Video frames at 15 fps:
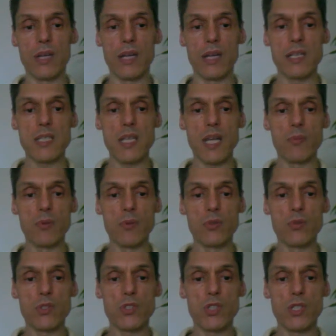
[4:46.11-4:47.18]
is able to
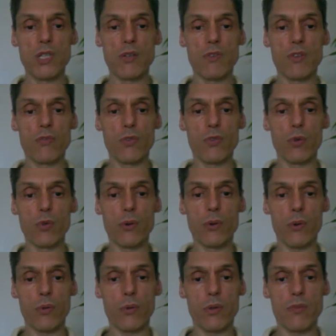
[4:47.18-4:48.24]
achieve the full
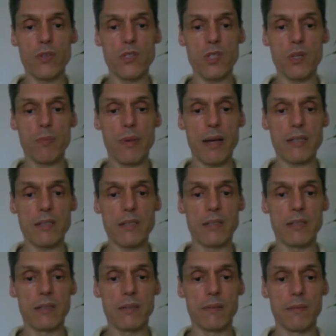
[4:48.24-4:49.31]
growth of his capacity.